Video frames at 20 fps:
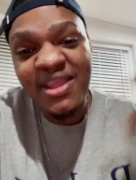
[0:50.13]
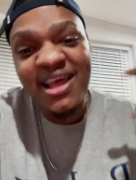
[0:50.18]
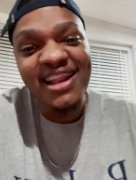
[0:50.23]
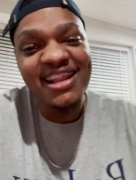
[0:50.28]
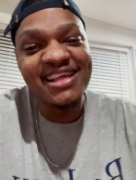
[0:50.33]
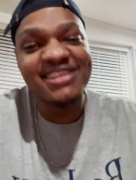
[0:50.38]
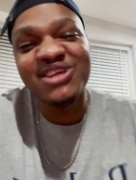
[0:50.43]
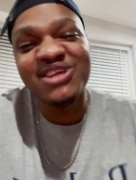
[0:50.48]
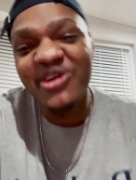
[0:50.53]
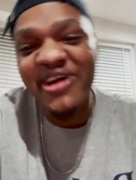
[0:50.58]

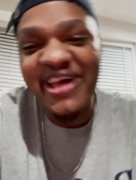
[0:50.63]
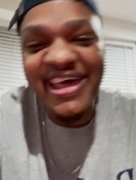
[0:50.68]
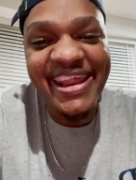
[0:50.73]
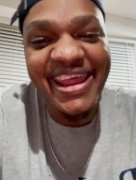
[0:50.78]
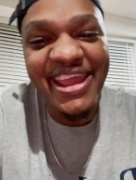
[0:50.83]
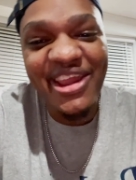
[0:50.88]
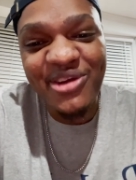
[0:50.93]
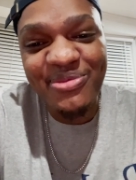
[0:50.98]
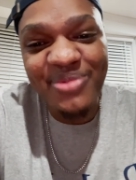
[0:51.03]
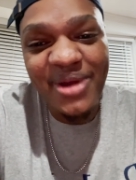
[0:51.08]
Let's go ahead and
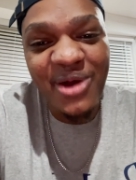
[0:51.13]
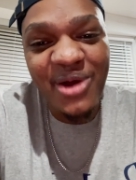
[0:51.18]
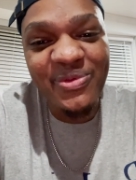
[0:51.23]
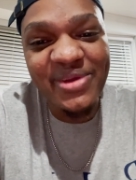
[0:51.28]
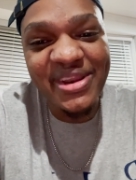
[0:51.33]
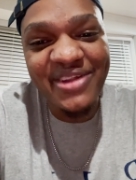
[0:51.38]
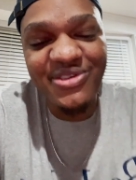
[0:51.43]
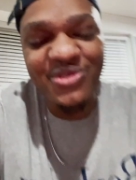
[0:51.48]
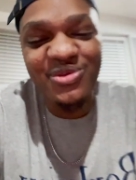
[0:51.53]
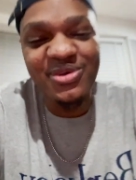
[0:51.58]
hear about what
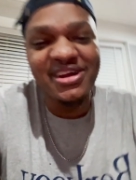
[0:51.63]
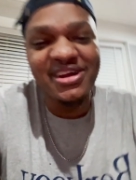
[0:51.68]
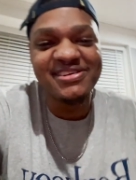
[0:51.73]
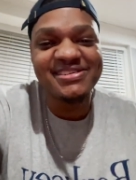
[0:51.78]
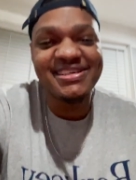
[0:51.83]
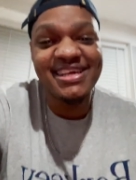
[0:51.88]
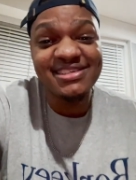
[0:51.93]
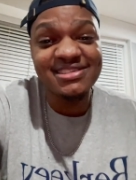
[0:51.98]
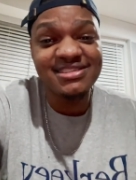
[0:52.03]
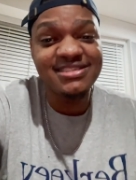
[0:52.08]
everyone else
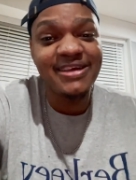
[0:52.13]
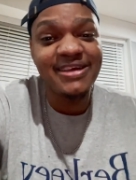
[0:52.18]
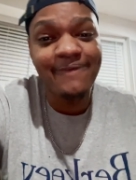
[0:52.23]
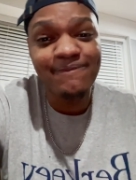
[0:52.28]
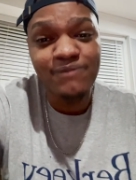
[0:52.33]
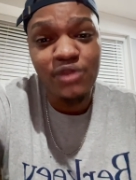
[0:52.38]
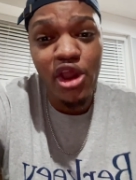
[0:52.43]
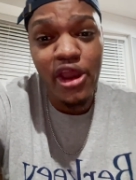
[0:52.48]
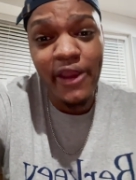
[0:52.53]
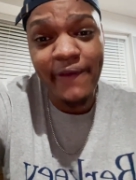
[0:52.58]
has to say.
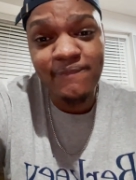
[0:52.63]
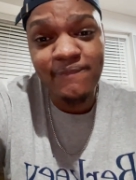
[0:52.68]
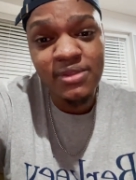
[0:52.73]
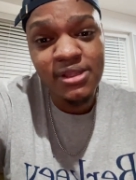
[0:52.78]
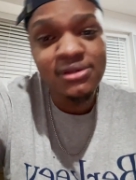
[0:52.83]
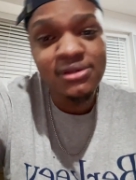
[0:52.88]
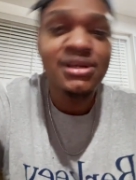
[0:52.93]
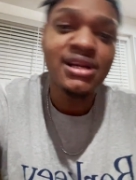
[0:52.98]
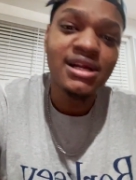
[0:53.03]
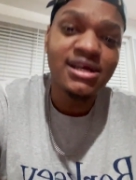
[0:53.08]
All right,
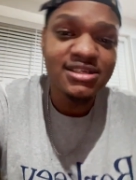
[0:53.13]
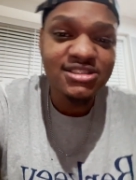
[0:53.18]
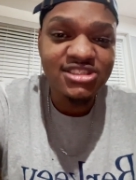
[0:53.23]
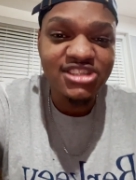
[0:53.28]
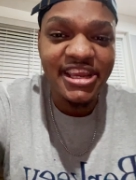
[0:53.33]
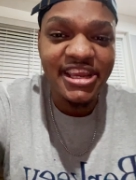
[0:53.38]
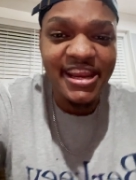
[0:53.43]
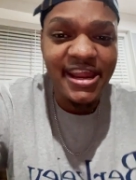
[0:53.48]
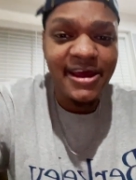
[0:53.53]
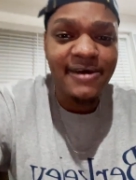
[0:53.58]
let's
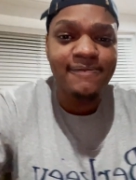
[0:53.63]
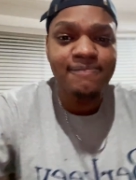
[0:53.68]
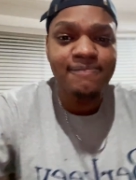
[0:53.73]
check it out.